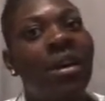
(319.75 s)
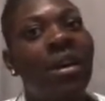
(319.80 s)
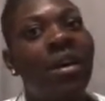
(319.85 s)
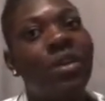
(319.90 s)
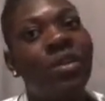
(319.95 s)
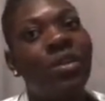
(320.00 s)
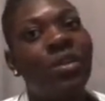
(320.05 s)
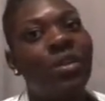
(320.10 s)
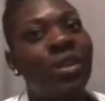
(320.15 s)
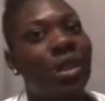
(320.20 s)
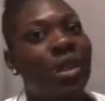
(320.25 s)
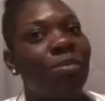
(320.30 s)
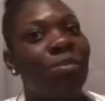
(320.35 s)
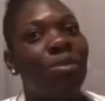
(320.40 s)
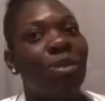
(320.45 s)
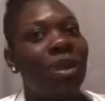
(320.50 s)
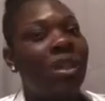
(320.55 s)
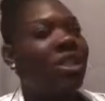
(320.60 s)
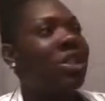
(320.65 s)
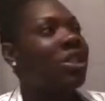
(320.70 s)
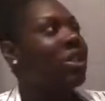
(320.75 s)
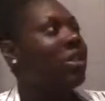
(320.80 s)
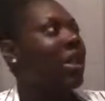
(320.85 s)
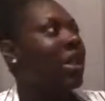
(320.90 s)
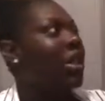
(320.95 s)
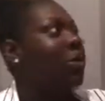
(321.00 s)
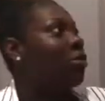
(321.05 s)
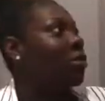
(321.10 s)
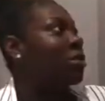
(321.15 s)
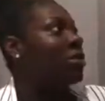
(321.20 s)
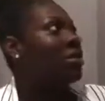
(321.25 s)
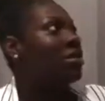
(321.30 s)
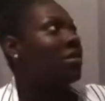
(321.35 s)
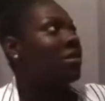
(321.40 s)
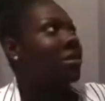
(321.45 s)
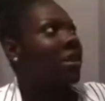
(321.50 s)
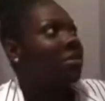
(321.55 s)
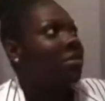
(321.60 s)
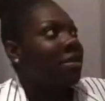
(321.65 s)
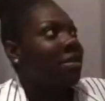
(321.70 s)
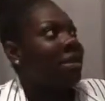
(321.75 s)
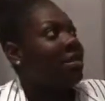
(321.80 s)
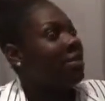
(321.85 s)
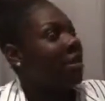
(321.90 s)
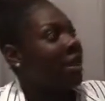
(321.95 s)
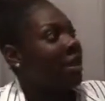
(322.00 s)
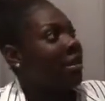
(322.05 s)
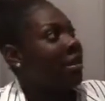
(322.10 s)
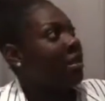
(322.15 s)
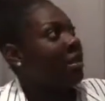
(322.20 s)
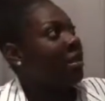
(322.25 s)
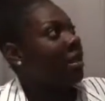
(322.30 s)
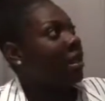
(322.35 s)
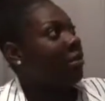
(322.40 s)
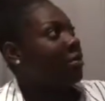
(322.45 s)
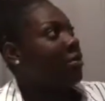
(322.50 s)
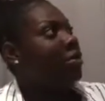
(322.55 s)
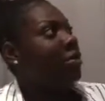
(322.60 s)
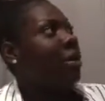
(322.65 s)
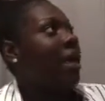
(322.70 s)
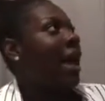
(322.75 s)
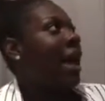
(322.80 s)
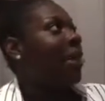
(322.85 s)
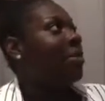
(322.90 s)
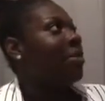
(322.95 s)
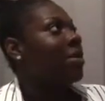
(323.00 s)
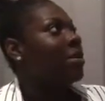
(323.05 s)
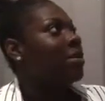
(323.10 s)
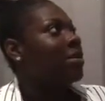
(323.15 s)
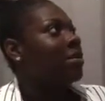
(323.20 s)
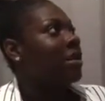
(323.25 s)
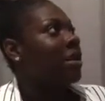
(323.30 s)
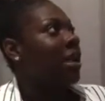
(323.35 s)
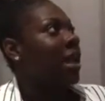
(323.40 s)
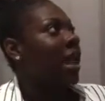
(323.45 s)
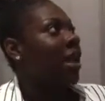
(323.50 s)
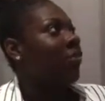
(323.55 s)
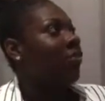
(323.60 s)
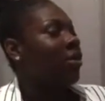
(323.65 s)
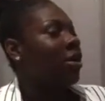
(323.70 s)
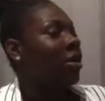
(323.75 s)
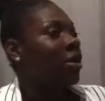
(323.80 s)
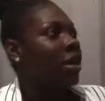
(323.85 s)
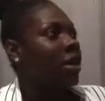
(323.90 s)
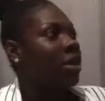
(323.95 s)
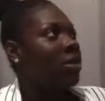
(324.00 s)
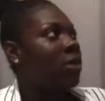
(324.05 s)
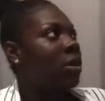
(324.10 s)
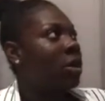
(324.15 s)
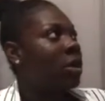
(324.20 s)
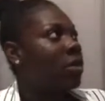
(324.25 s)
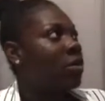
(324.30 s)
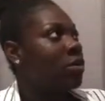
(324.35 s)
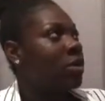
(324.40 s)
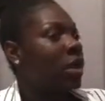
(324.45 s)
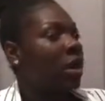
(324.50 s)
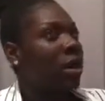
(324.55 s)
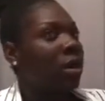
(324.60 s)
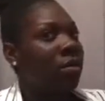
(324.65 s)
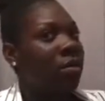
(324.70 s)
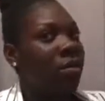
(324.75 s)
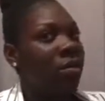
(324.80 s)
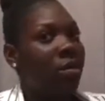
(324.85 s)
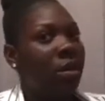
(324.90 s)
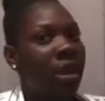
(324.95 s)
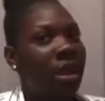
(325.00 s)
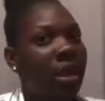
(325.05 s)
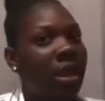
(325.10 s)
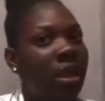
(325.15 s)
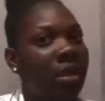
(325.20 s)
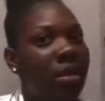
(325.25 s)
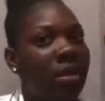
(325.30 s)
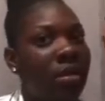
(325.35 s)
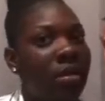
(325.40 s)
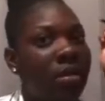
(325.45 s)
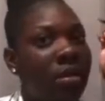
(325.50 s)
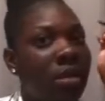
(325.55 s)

under the impression that he wasn't a slave? Because back then that was what happened. In Africa, that's what goes on when,